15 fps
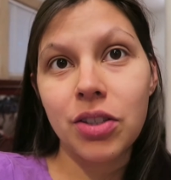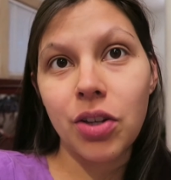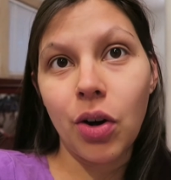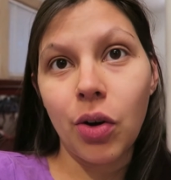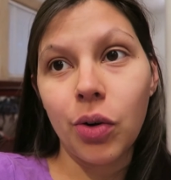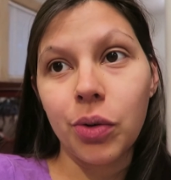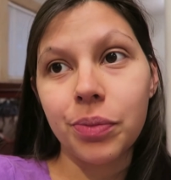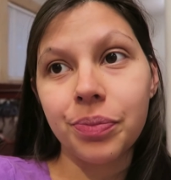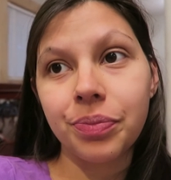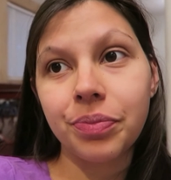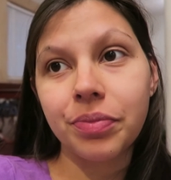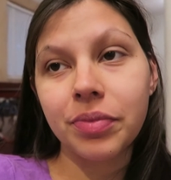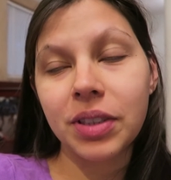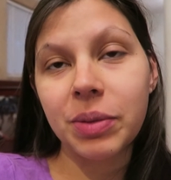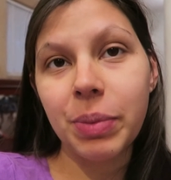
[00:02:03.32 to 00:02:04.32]
So
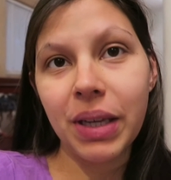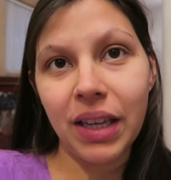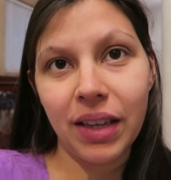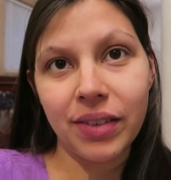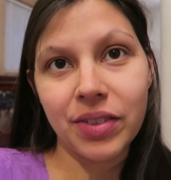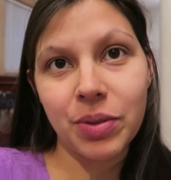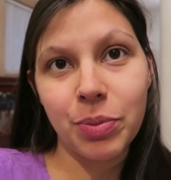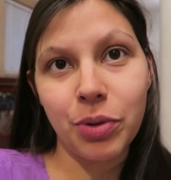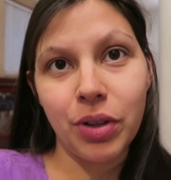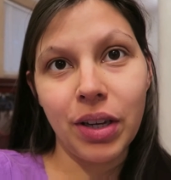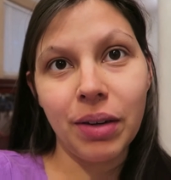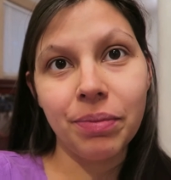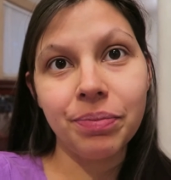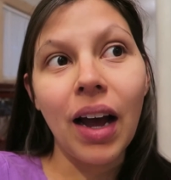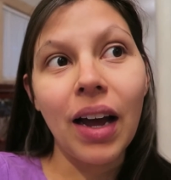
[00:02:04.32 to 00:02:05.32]
speaking of
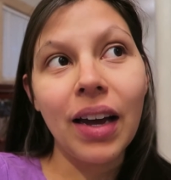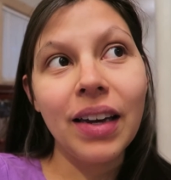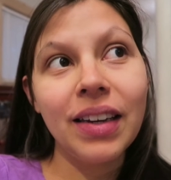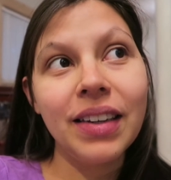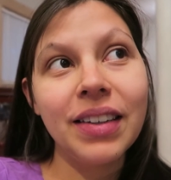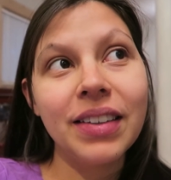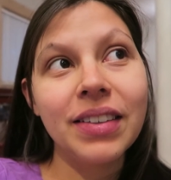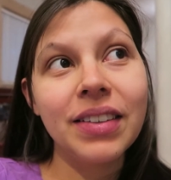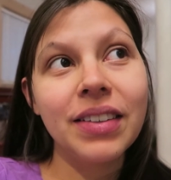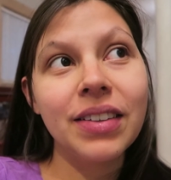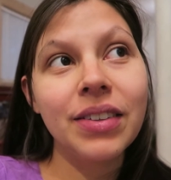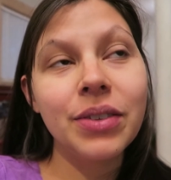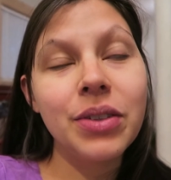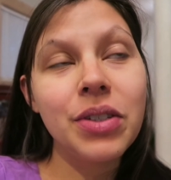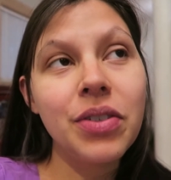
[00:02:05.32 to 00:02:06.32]
smoothie, I
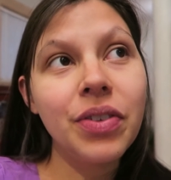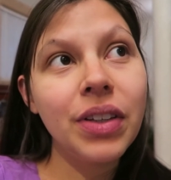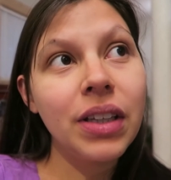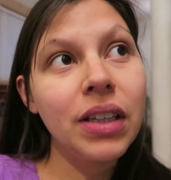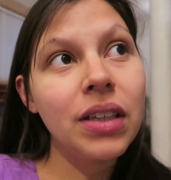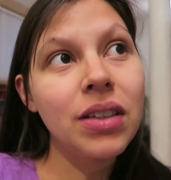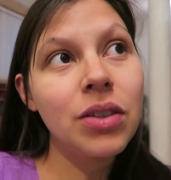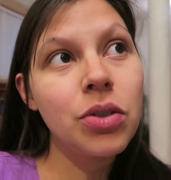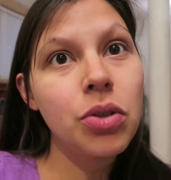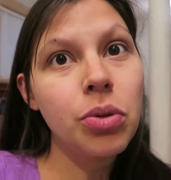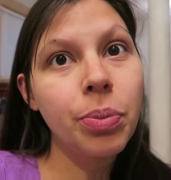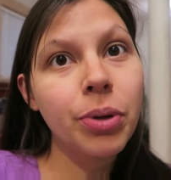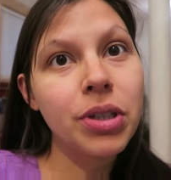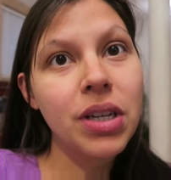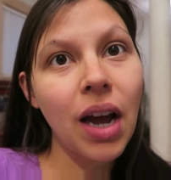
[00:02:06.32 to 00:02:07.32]
was feeling
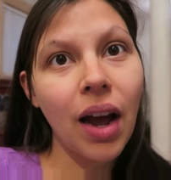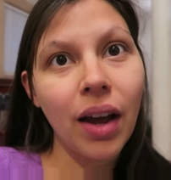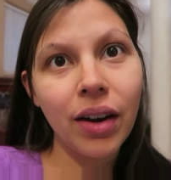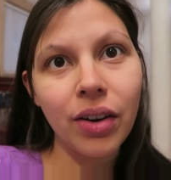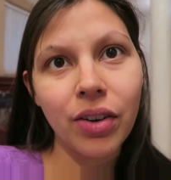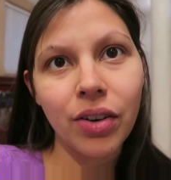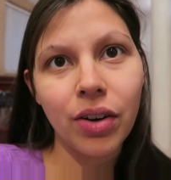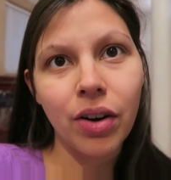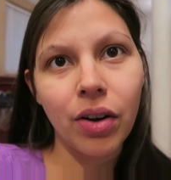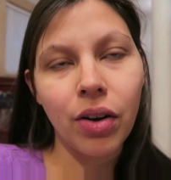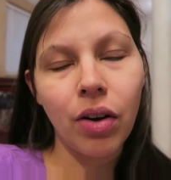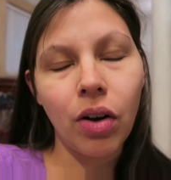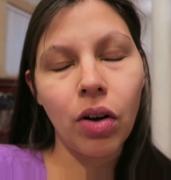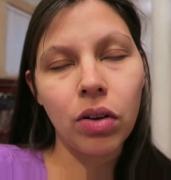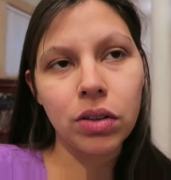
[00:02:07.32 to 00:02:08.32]
super tired
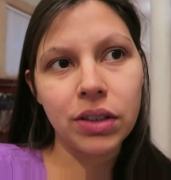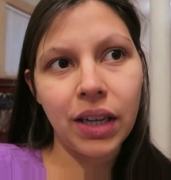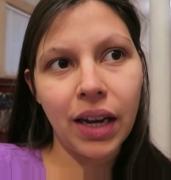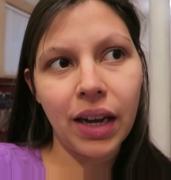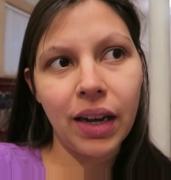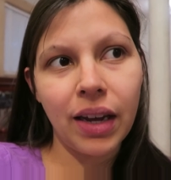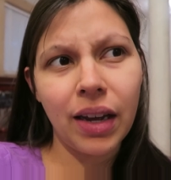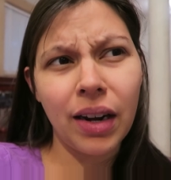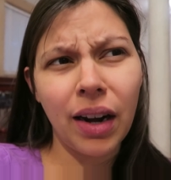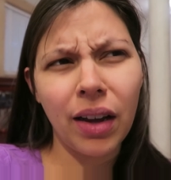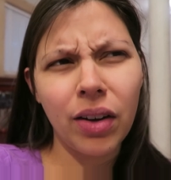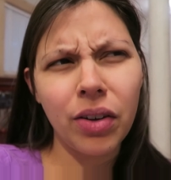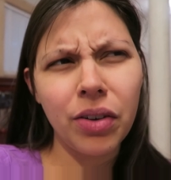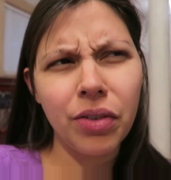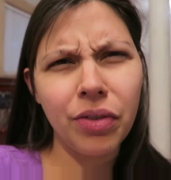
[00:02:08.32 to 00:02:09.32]
all day and I
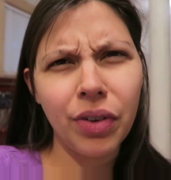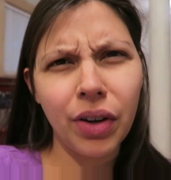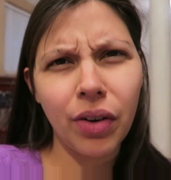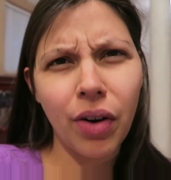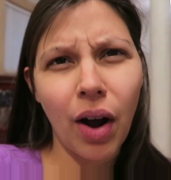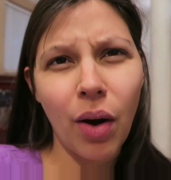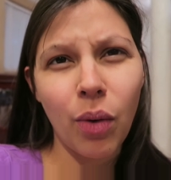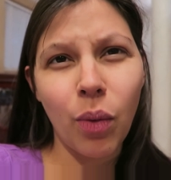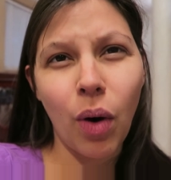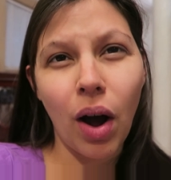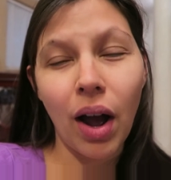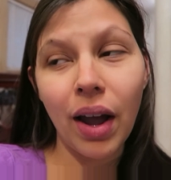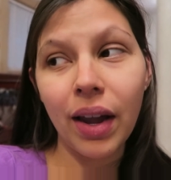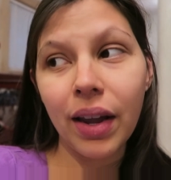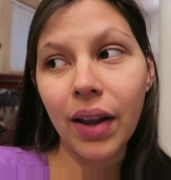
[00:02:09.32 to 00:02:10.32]
couldn't figure out mm,
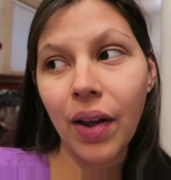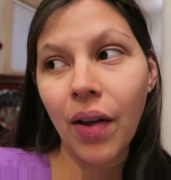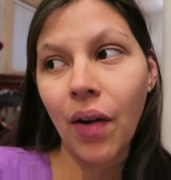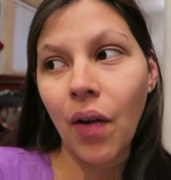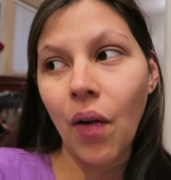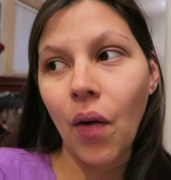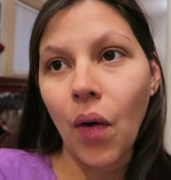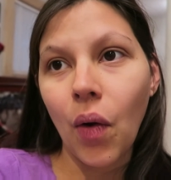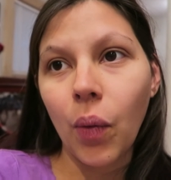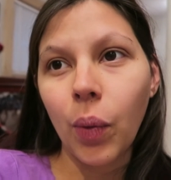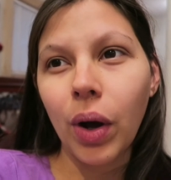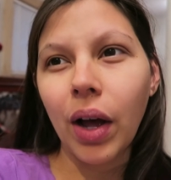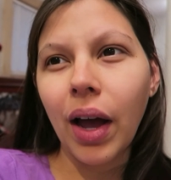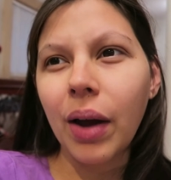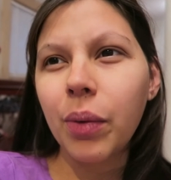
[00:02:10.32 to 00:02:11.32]
why. Mm.
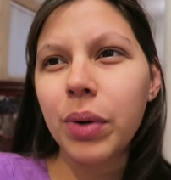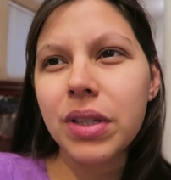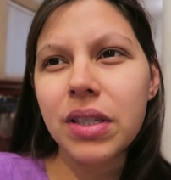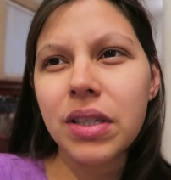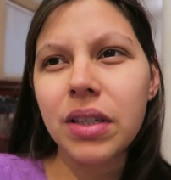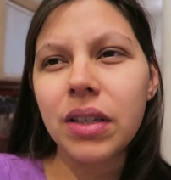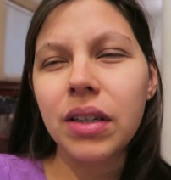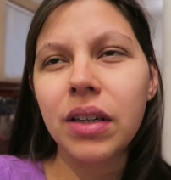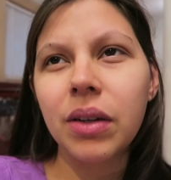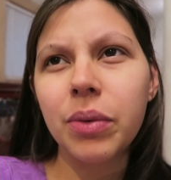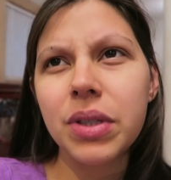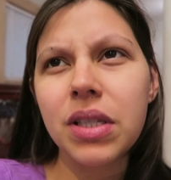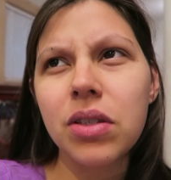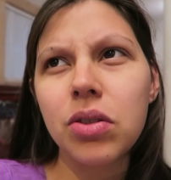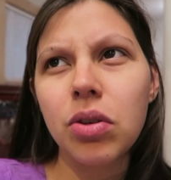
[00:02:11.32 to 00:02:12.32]
Well, I wasn't, it
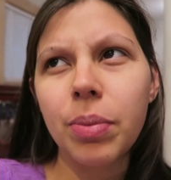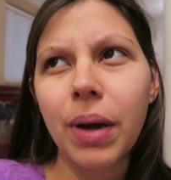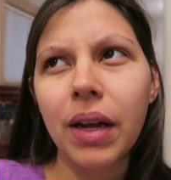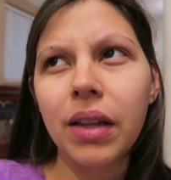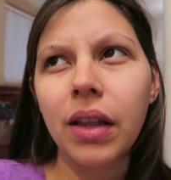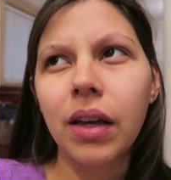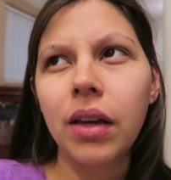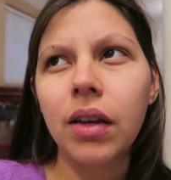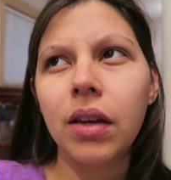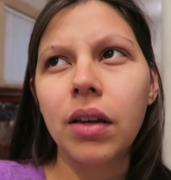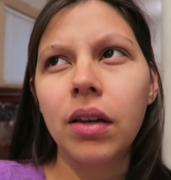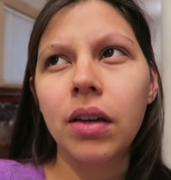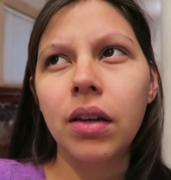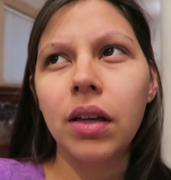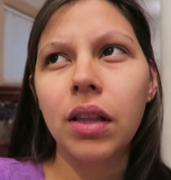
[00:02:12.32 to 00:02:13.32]
wasn't so bad like
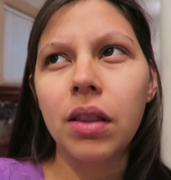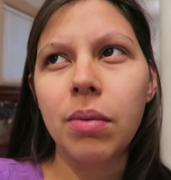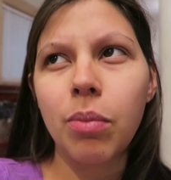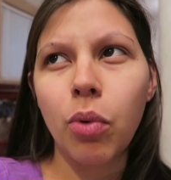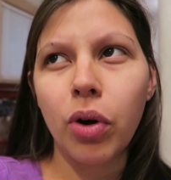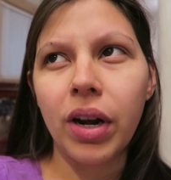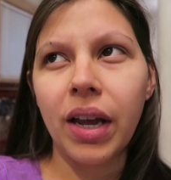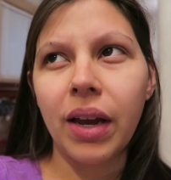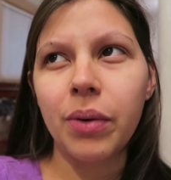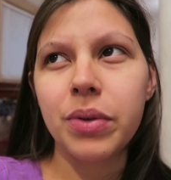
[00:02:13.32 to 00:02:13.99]
in the morning.